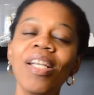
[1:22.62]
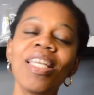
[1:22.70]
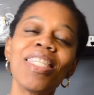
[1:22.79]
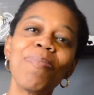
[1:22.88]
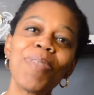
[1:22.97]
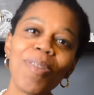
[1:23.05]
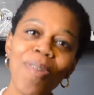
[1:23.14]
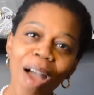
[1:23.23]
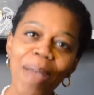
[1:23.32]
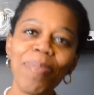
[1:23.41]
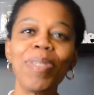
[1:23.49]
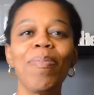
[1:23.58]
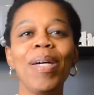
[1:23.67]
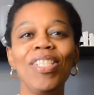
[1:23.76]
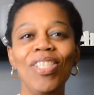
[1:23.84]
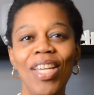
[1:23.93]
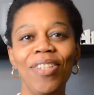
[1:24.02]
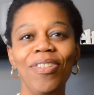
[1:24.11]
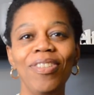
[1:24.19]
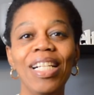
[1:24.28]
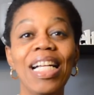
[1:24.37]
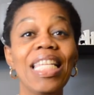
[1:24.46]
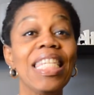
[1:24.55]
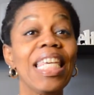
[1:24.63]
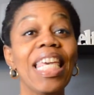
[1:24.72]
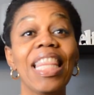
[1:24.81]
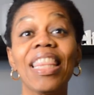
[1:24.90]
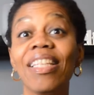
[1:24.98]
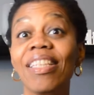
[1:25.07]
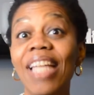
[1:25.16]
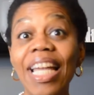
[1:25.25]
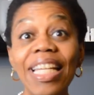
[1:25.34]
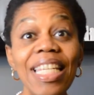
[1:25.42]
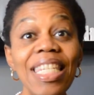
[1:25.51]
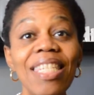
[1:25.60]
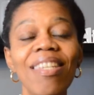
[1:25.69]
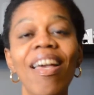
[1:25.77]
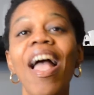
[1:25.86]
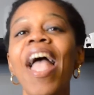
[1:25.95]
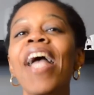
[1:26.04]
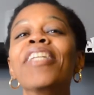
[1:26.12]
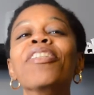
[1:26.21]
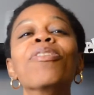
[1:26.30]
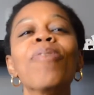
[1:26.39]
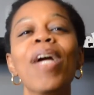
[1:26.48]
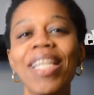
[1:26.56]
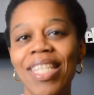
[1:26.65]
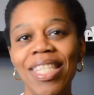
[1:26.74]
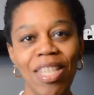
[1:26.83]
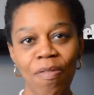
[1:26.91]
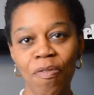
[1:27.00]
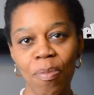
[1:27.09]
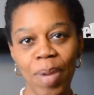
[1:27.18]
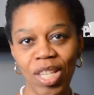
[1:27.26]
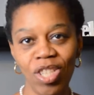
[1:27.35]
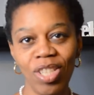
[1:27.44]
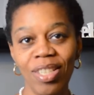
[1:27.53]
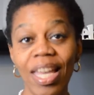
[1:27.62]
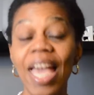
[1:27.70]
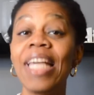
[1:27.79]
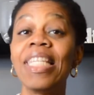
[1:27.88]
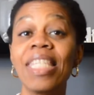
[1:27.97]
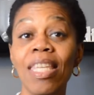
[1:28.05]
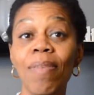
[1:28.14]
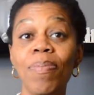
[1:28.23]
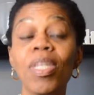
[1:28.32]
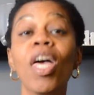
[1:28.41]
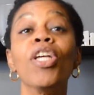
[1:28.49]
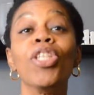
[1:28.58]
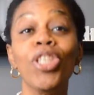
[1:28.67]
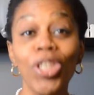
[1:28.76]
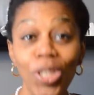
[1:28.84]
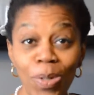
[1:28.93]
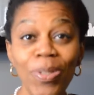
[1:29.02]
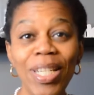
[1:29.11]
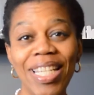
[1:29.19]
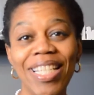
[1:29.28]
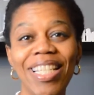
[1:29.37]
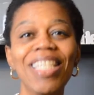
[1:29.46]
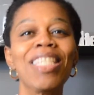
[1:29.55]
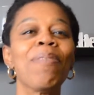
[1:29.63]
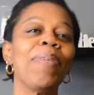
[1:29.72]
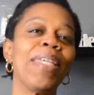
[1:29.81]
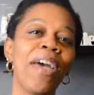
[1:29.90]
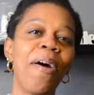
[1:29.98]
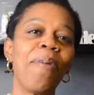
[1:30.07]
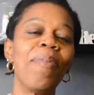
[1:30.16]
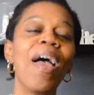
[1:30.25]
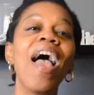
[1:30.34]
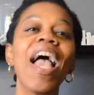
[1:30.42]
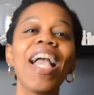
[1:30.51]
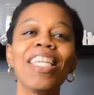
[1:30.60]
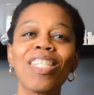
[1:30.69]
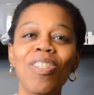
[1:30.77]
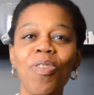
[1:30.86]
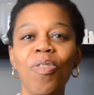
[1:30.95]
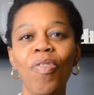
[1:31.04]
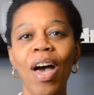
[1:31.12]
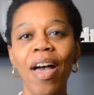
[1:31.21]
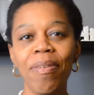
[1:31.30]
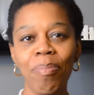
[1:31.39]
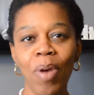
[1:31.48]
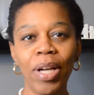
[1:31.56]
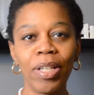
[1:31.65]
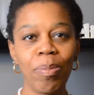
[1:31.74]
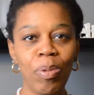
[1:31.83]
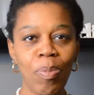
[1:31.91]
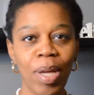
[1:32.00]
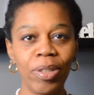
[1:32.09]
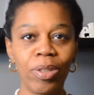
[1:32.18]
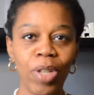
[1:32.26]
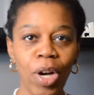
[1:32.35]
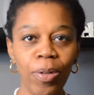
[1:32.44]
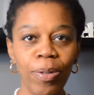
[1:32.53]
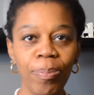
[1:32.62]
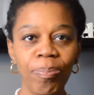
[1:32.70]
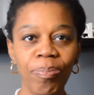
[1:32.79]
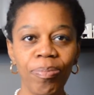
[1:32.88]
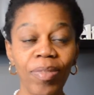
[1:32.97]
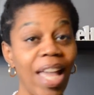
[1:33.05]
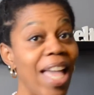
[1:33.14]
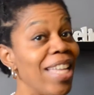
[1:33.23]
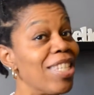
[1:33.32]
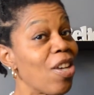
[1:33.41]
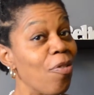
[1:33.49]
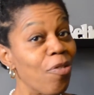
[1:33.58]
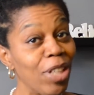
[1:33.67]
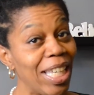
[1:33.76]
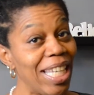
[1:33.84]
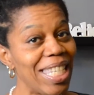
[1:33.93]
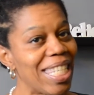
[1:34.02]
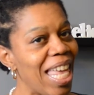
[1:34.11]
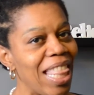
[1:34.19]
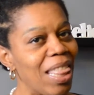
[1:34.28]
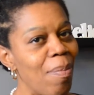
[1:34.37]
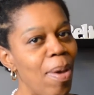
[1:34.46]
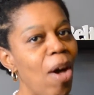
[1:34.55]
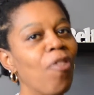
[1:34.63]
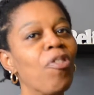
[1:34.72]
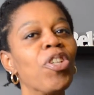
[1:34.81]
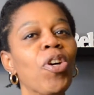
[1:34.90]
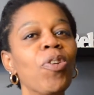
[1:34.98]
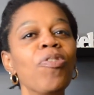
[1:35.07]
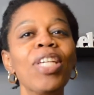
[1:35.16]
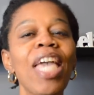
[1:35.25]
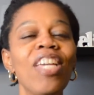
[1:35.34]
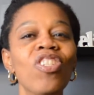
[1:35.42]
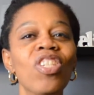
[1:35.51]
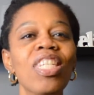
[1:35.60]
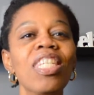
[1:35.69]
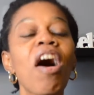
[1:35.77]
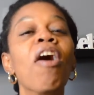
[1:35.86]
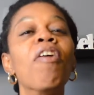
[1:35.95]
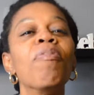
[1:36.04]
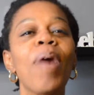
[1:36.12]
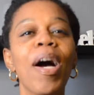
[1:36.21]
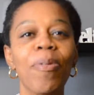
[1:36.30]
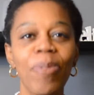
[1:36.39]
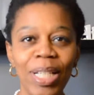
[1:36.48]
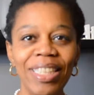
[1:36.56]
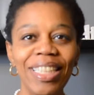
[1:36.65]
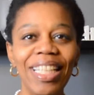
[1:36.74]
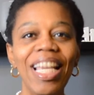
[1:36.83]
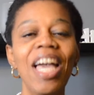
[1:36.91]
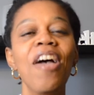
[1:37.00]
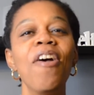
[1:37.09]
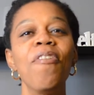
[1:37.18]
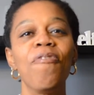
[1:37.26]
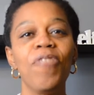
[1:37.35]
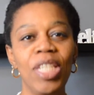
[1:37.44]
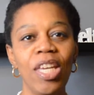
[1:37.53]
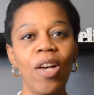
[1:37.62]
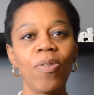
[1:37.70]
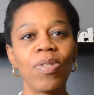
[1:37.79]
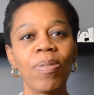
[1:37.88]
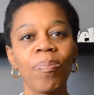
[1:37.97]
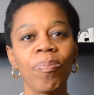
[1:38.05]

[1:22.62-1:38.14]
Subscribe to my channel to get the latest and greatest information and tips you need to become a certified marketable medical coder. And don't forget to hit the bell for notifications of my weekly videos.